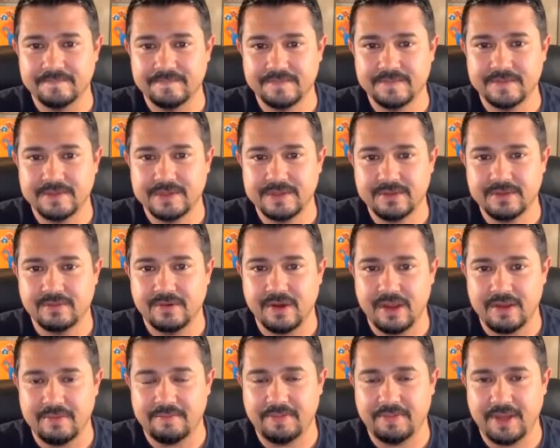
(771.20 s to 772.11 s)
It's a
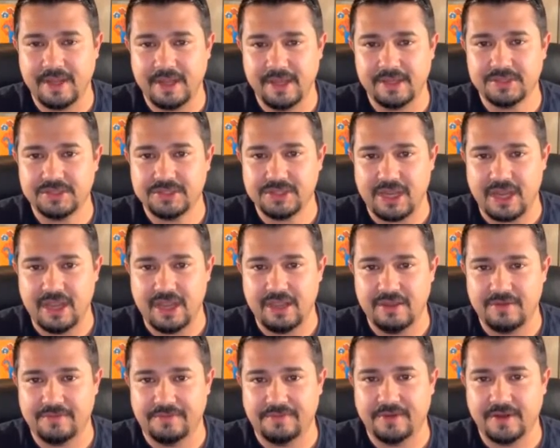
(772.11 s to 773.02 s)
white page,
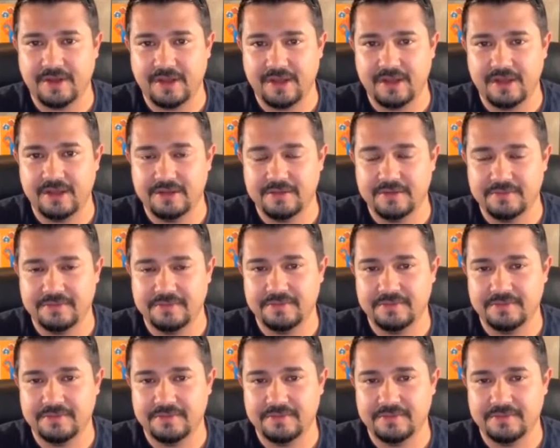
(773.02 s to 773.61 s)
8.5.